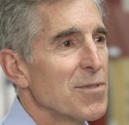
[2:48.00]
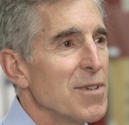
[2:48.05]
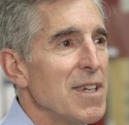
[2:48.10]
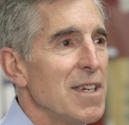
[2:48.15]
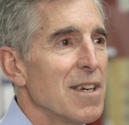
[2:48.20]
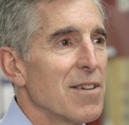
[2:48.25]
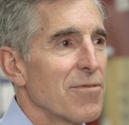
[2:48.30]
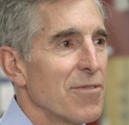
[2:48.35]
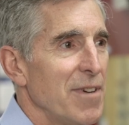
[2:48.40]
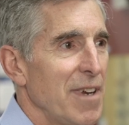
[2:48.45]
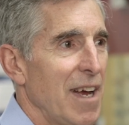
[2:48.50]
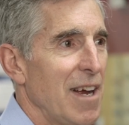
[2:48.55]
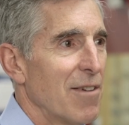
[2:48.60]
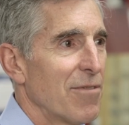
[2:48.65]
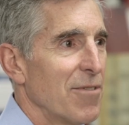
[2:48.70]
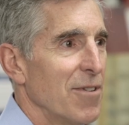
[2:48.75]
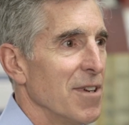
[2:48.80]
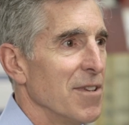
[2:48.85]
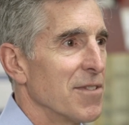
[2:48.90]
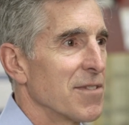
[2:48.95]
three different
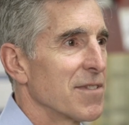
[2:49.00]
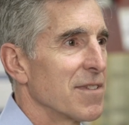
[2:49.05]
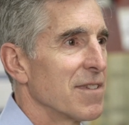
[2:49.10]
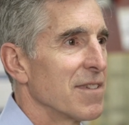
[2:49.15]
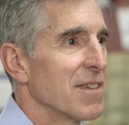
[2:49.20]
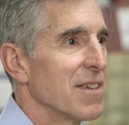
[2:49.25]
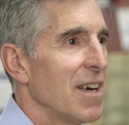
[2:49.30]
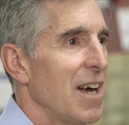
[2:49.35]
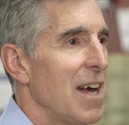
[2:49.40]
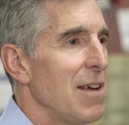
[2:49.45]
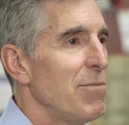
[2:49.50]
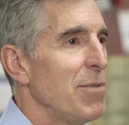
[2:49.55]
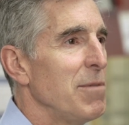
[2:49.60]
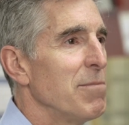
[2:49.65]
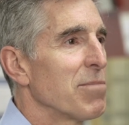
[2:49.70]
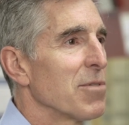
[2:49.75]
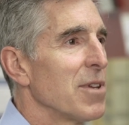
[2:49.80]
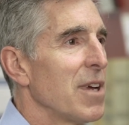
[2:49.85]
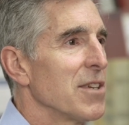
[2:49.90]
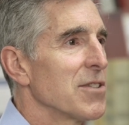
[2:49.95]
efforts, I've
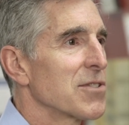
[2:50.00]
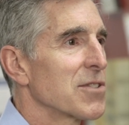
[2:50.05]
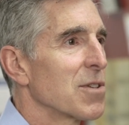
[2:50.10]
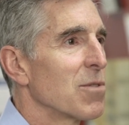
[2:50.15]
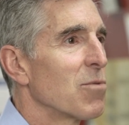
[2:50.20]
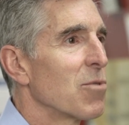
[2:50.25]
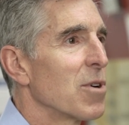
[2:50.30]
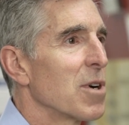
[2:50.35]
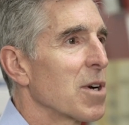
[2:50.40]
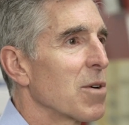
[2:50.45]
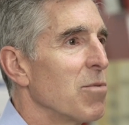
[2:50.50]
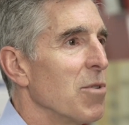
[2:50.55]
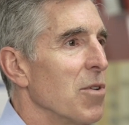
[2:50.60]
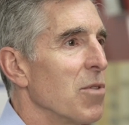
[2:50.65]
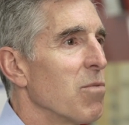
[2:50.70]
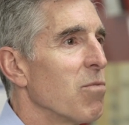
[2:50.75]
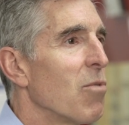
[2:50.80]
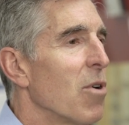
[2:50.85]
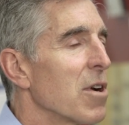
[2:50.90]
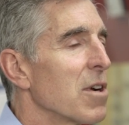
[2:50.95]
been blessed to work
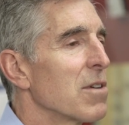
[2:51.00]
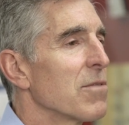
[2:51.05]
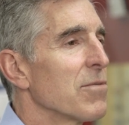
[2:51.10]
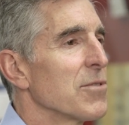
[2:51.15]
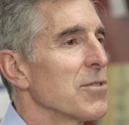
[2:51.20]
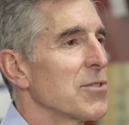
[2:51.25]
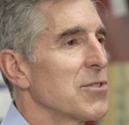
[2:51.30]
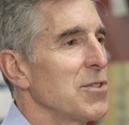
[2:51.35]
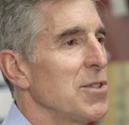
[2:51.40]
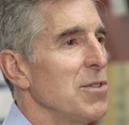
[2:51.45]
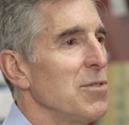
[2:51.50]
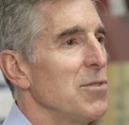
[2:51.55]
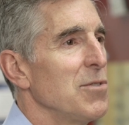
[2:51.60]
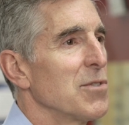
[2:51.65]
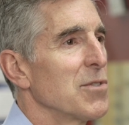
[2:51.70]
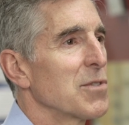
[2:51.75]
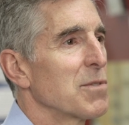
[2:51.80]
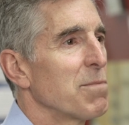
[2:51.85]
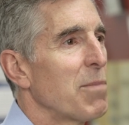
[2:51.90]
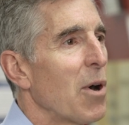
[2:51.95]
with wonderful
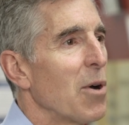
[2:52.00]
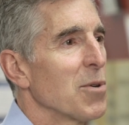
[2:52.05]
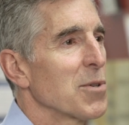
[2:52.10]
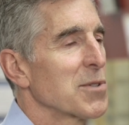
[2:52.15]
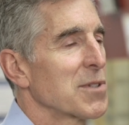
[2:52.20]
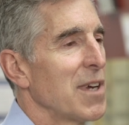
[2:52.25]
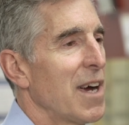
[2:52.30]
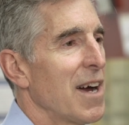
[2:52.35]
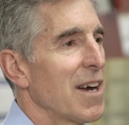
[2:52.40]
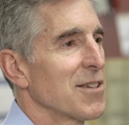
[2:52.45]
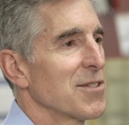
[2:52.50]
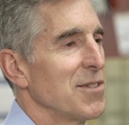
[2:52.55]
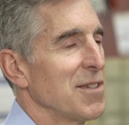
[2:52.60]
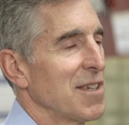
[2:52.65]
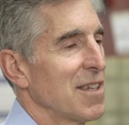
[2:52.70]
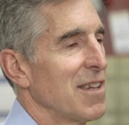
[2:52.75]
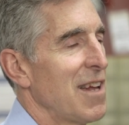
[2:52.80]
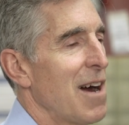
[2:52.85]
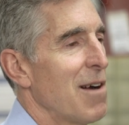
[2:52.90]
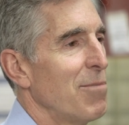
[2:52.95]
students, postdocs, and
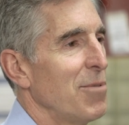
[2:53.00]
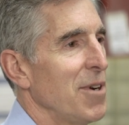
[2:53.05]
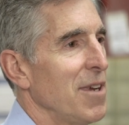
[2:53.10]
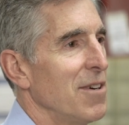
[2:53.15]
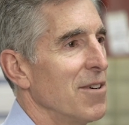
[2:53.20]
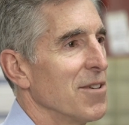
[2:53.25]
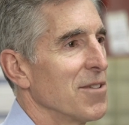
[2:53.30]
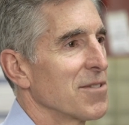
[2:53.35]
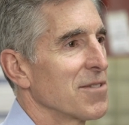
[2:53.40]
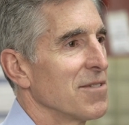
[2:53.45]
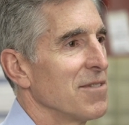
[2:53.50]
collaborators.